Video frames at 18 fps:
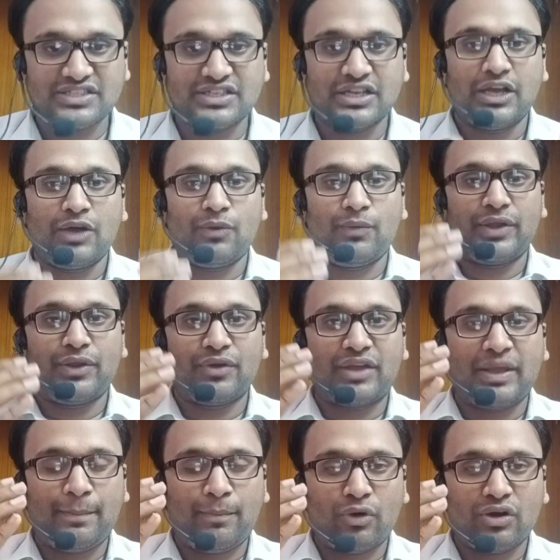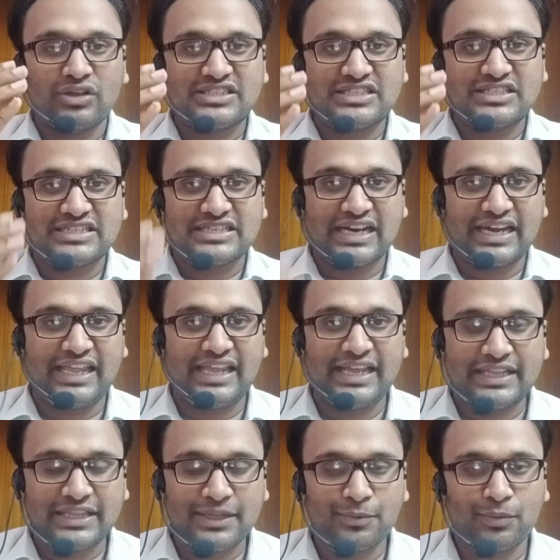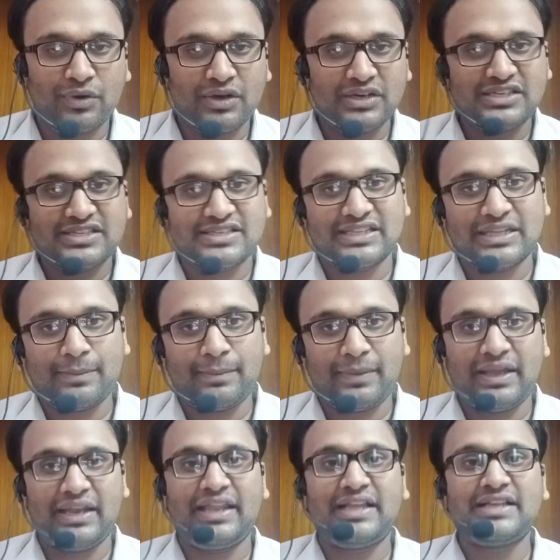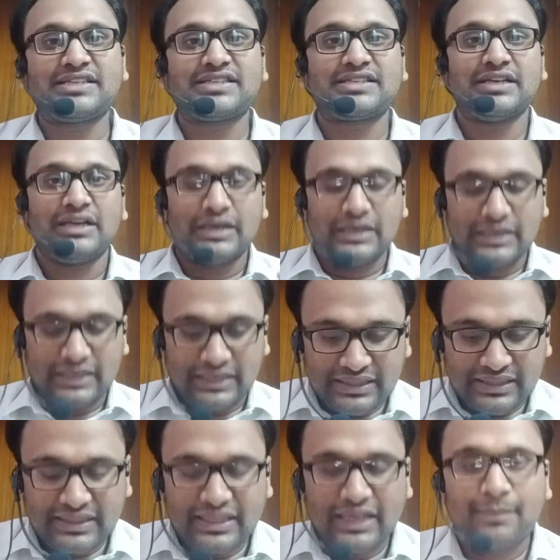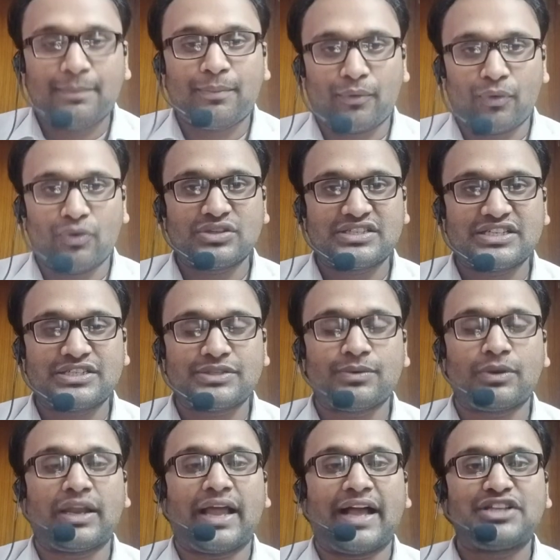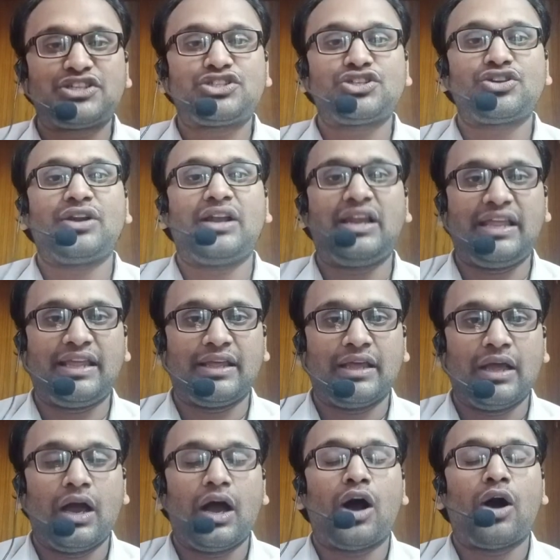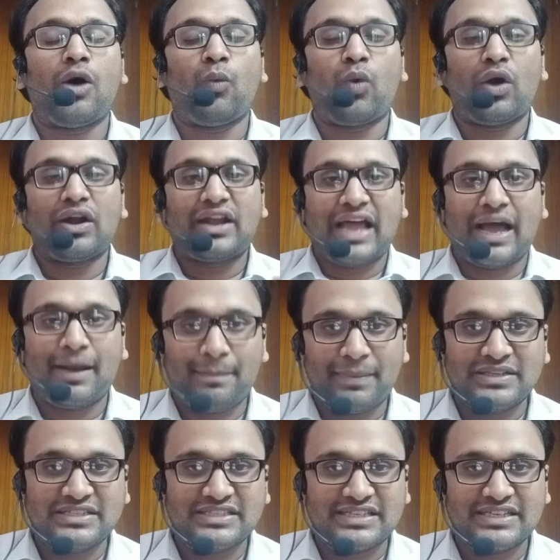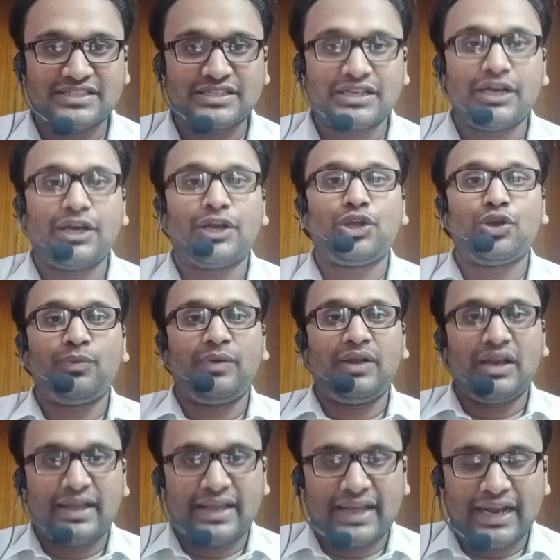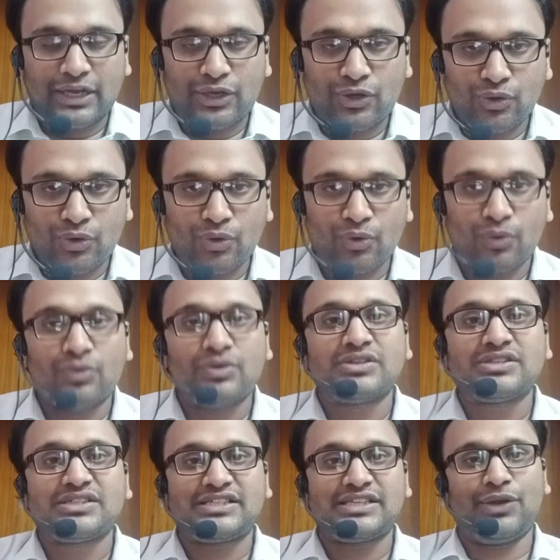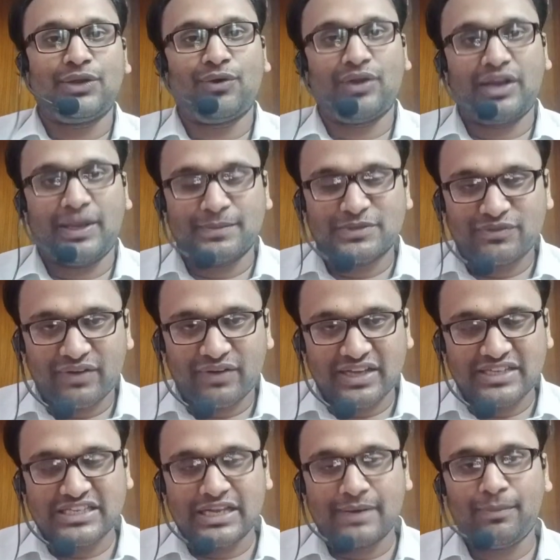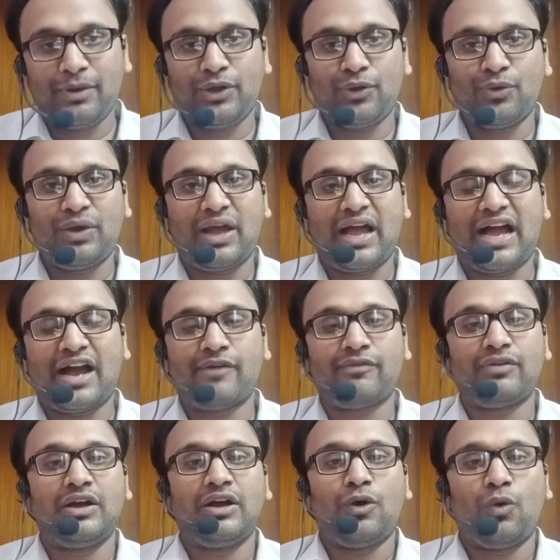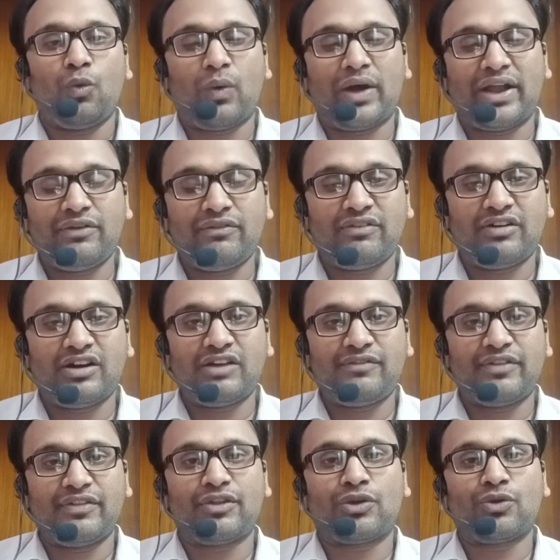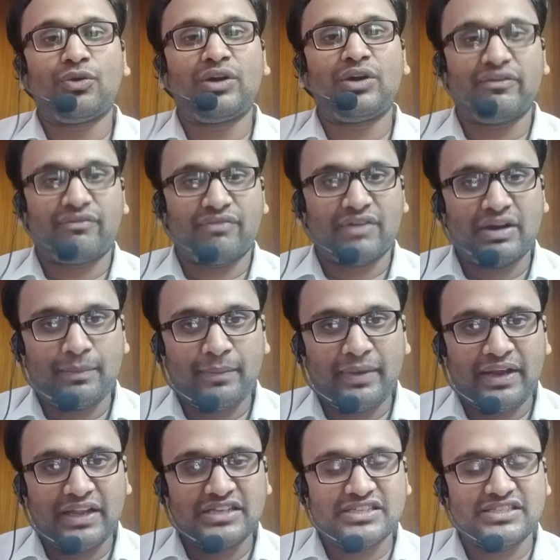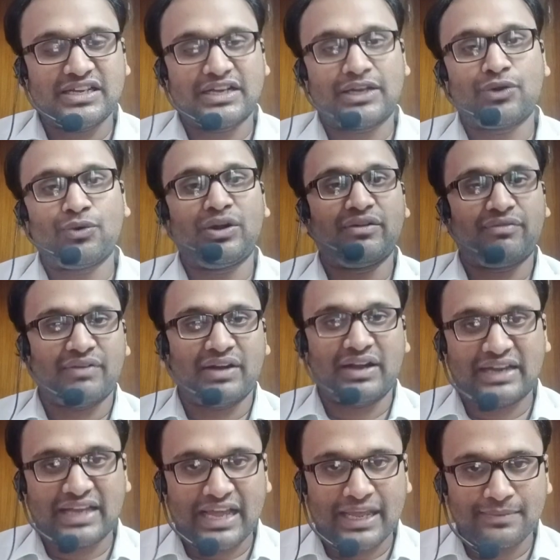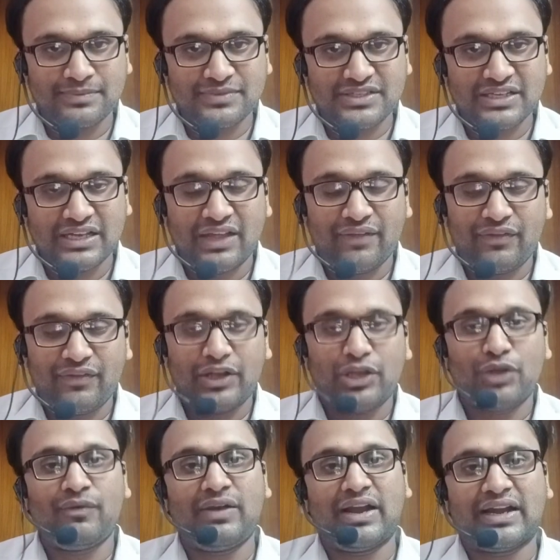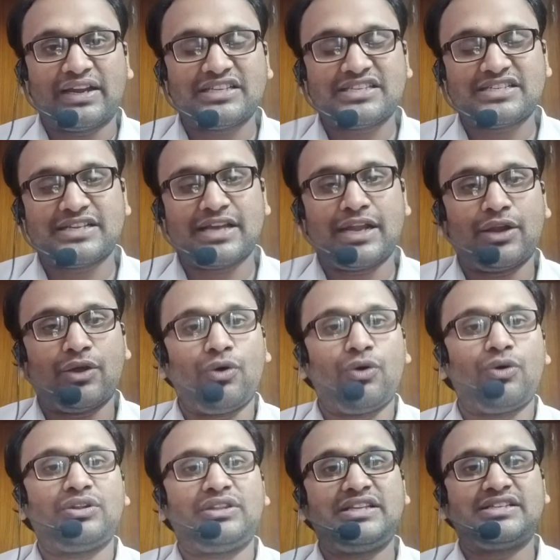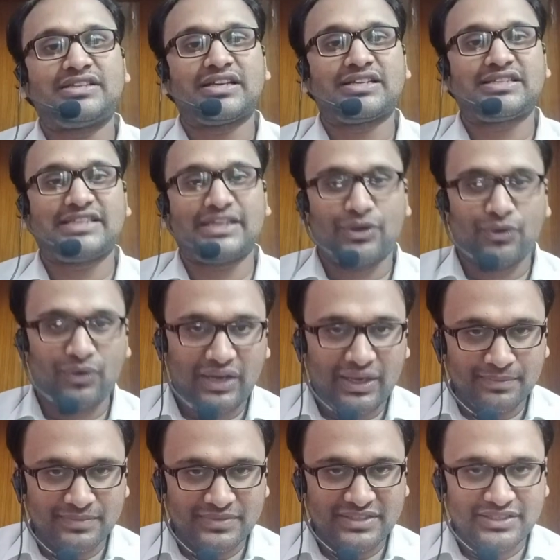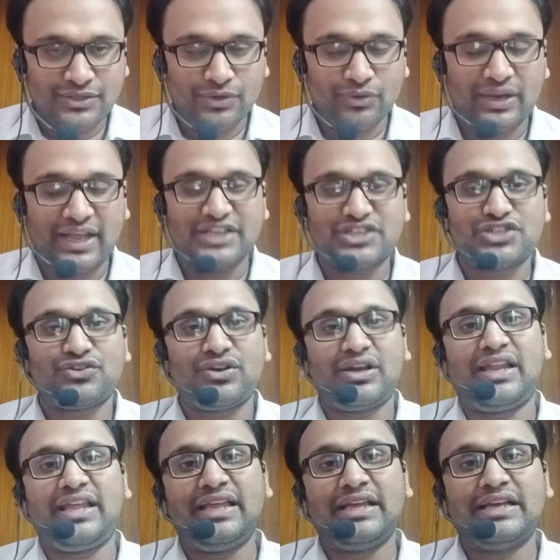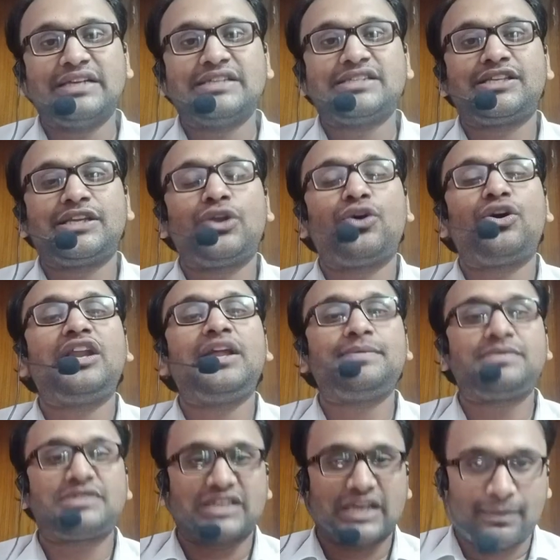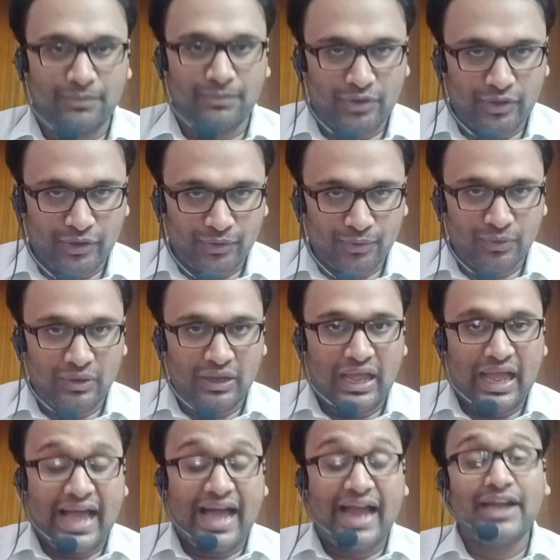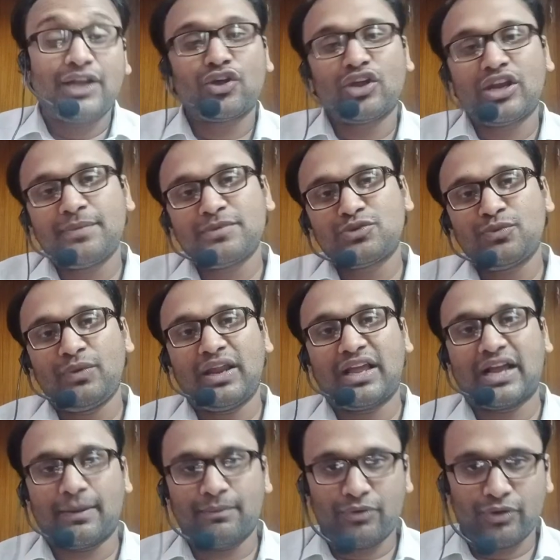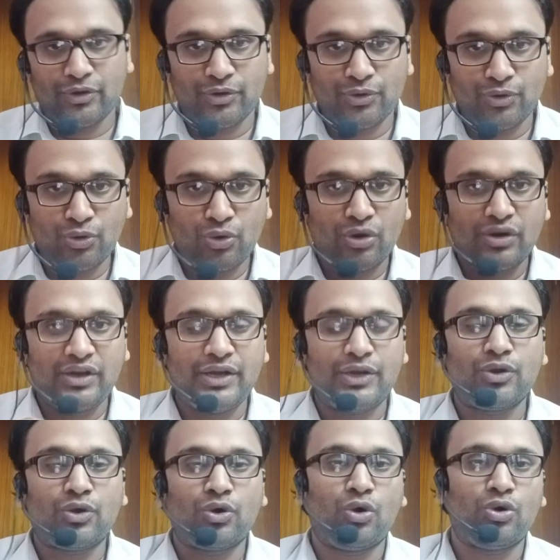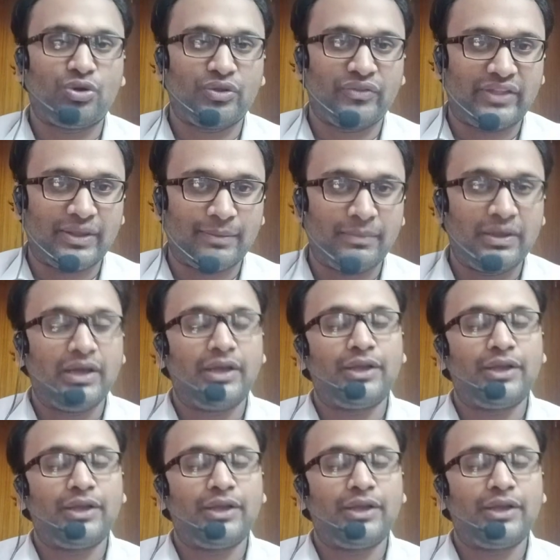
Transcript: when you keep on studying the words and the meanings, in that process, naturally, what happens is you will get to know synonyms. For example, you have one word with two different meanings at two different times, then you will understand, oh, these are synonyms. So naturally, synonyms come to you, antonyms will come to you. You don't need to go to them.